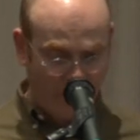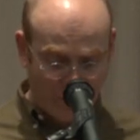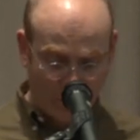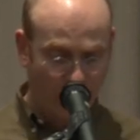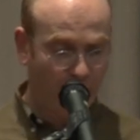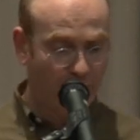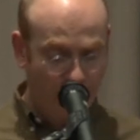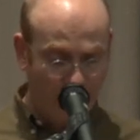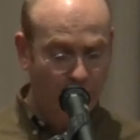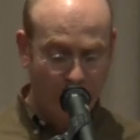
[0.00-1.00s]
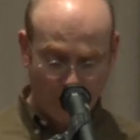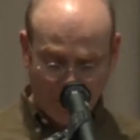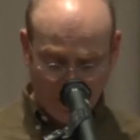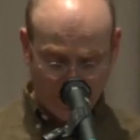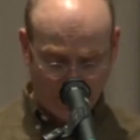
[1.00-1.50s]
we've still got it. We, can, we, we could
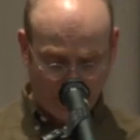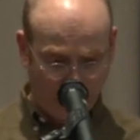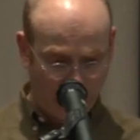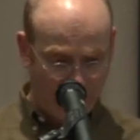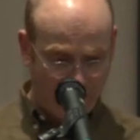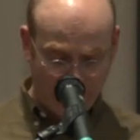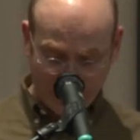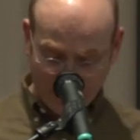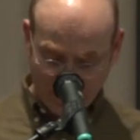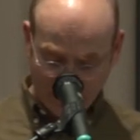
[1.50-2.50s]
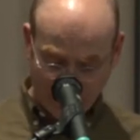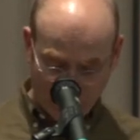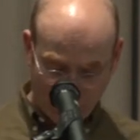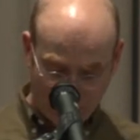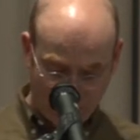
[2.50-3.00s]
pass it through that identity
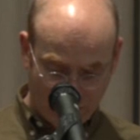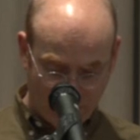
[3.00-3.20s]
function.